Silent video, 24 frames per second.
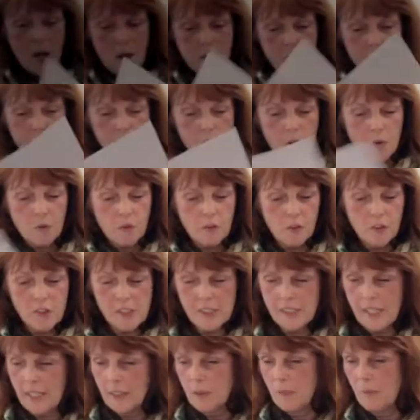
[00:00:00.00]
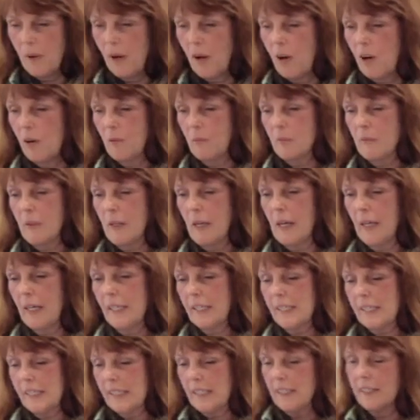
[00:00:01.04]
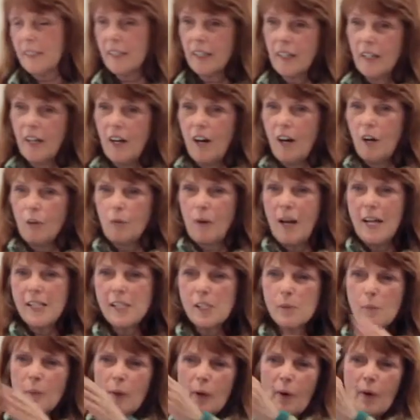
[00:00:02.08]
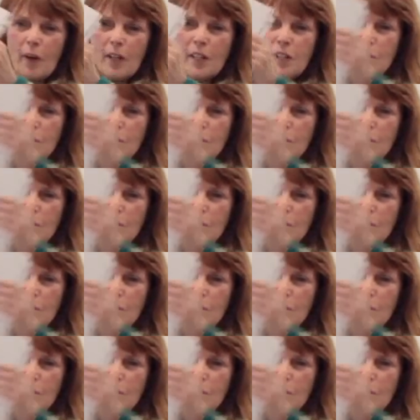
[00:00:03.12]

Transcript: So for the second poem, I did a raspberry.